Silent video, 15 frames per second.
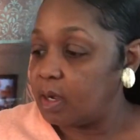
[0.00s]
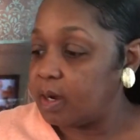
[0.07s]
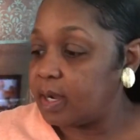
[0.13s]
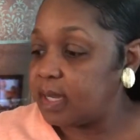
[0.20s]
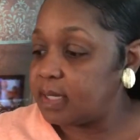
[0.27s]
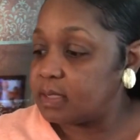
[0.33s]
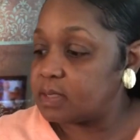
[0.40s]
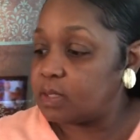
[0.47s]
All
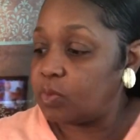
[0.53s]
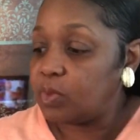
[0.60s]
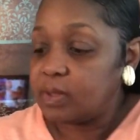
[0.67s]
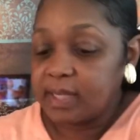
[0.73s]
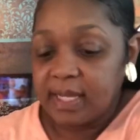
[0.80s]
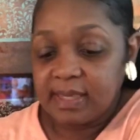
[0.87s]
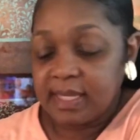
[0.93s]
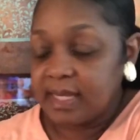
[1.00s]
right, so
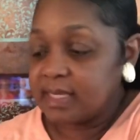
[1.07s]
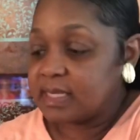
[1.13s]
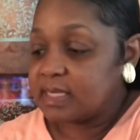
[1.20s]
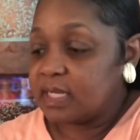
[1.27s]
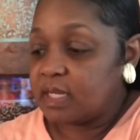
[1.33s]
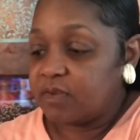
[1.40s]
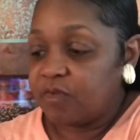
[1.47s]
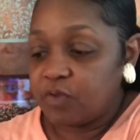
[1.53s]
we'll let
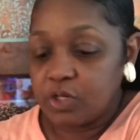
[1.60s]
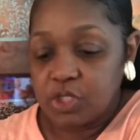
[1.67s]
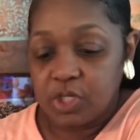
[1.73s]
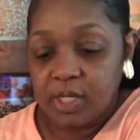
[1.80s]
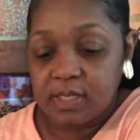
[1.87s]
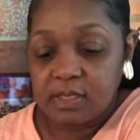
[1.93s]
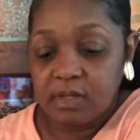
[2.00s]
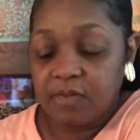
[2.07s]
that sit for
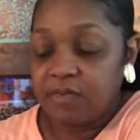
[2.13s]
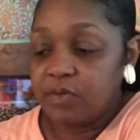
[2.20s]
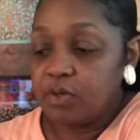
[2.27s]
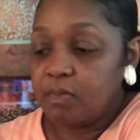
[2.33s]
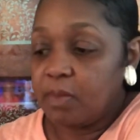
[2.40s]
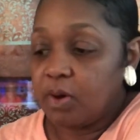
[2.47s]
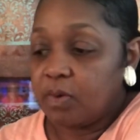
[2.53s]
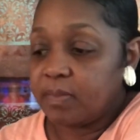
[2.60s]
just a
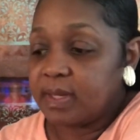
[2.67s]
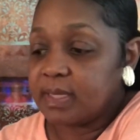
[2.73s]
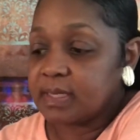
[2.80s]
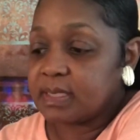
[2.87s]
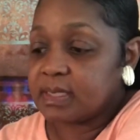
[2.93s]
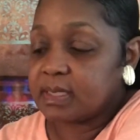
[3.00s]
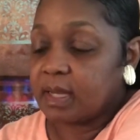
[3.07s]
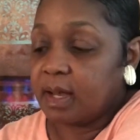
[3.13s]
few
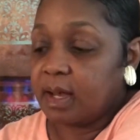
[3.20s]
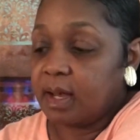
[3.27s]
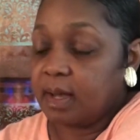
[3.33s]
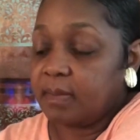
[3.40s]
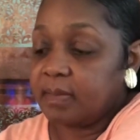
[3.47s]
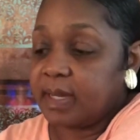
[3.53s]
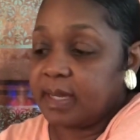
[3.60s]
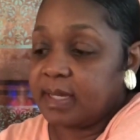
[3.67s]
moments
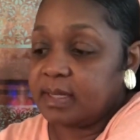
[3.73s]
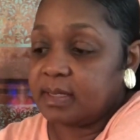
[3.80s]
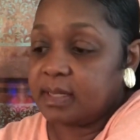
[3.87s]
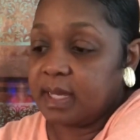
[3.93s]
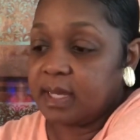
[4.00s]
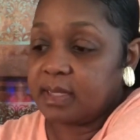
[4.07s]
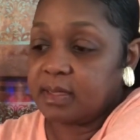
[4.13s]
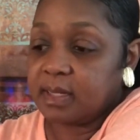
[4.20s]

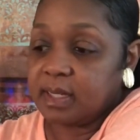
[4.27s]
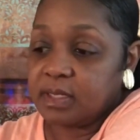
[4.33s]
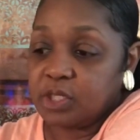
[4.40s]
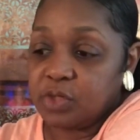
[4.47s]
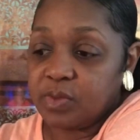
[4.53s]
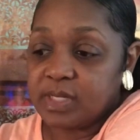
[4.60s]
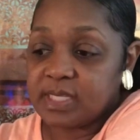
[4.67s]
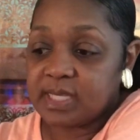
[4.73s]
and
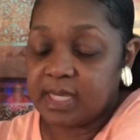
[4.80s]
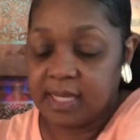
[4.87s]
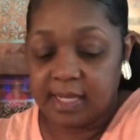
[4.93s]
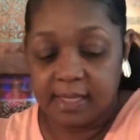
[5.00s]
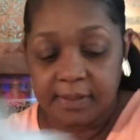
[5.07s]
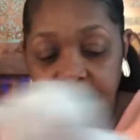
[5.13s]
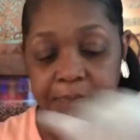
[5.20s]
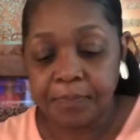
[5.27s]
do its
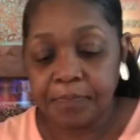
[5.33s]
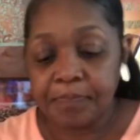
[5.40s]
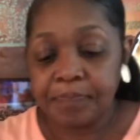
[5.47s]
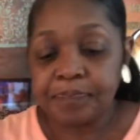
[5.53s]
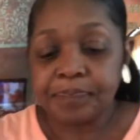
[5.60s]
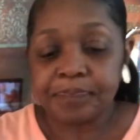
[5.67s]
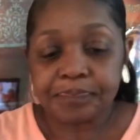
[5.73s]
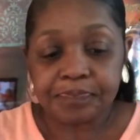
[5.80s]
thing.
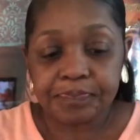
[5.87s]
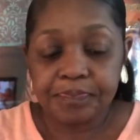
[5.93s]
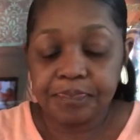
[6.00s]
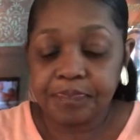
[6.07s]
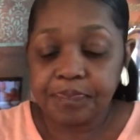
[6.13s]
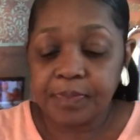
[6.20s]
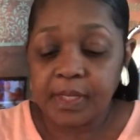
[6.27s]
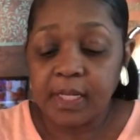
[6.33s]

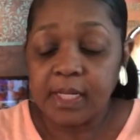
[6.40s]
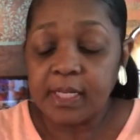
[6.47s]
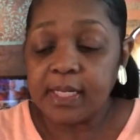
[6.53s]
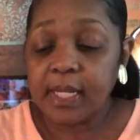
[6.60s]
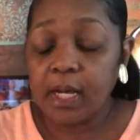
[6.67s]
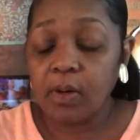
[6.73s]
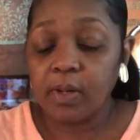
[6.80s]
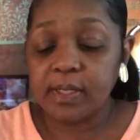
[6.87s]

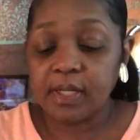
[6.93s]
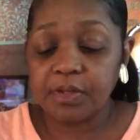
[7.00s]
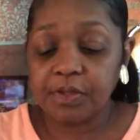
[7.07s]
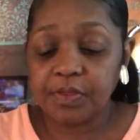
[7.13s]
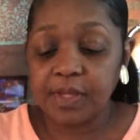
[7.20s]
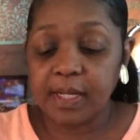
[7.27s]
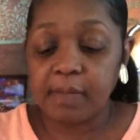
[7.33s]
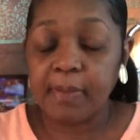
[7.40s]
Now,
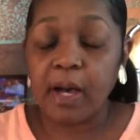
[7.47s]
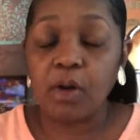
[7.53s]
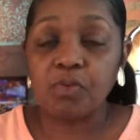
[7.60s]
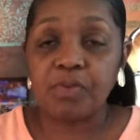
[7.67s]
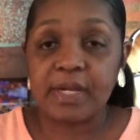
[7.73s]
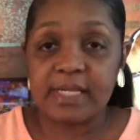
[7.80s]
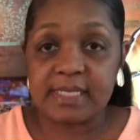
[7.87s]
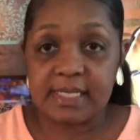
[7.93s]
another thing
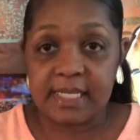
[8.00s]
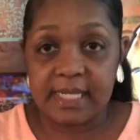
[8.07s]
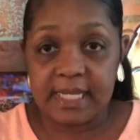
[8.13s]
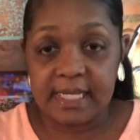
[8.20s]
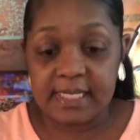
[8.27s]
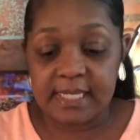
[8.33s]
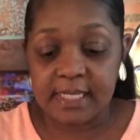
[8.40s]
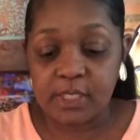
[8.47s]
about resin
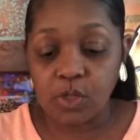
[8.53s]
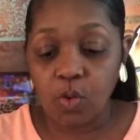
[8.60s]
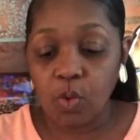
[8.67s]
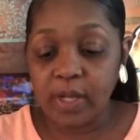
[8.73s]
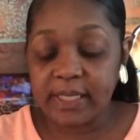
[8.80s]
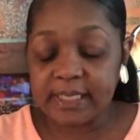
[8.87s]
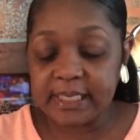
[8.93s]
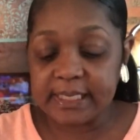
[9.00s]
is it's
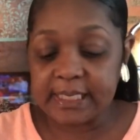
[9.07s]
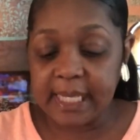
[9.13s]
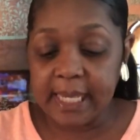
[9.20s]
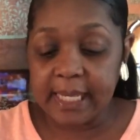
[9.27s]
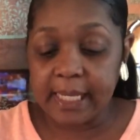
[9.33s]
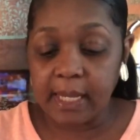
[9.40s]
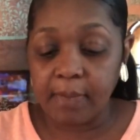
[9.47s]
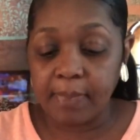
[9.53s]
going to
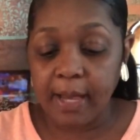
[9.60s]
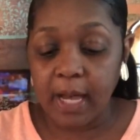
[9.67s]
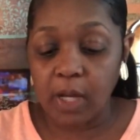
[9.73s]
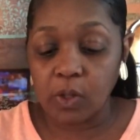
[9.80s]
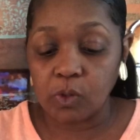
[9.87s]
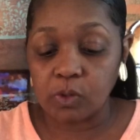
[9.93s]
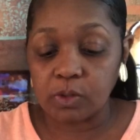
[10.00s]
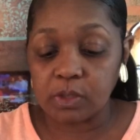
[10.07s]
take
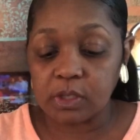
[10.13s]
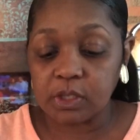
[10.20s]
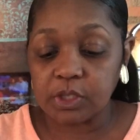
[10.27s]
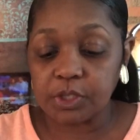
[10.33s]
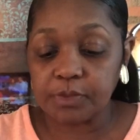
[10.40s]
about